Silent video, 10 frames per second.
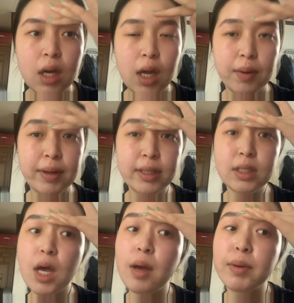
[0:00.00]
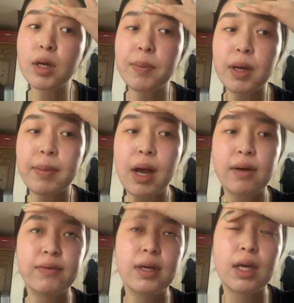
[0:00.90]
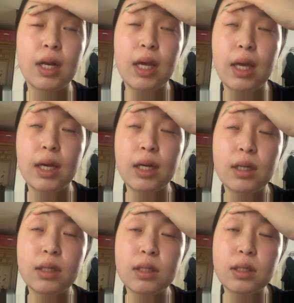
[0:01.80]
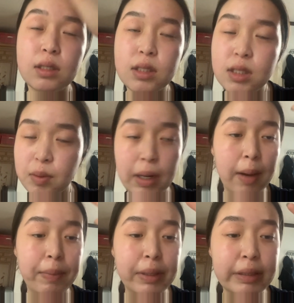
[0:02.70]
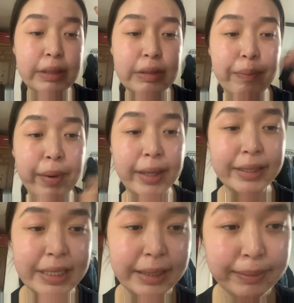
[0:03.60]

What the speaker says: Anyways, I'm gonna go pick up my outfit and see what happens. But